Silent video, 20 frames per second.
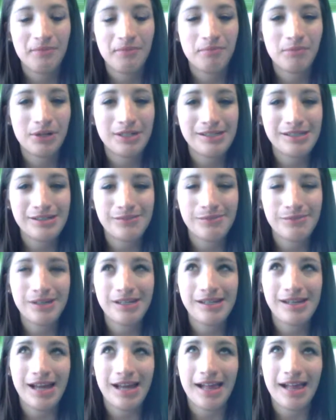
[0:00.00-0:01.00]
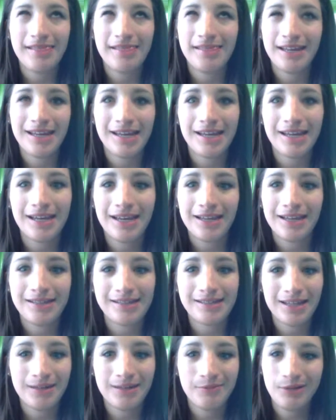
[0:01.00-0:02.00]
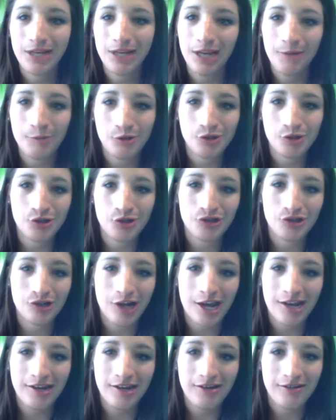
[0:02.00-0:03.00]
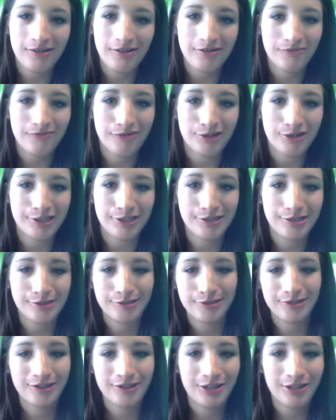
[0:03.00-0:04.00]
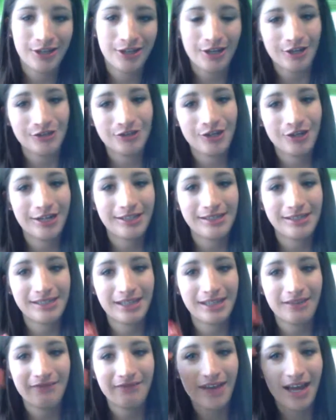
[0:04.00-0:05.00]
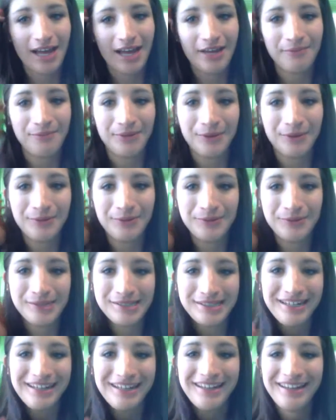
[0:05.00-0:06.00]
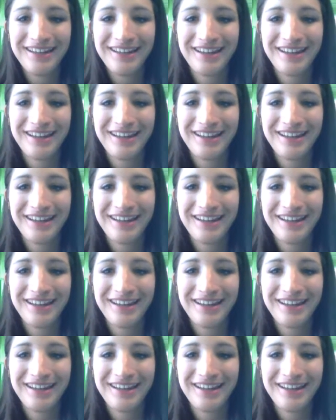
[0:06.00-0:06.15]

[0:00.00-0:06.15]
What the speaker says: personal opinion, I think it's going to become a trend versus a transient fad, but we'll see.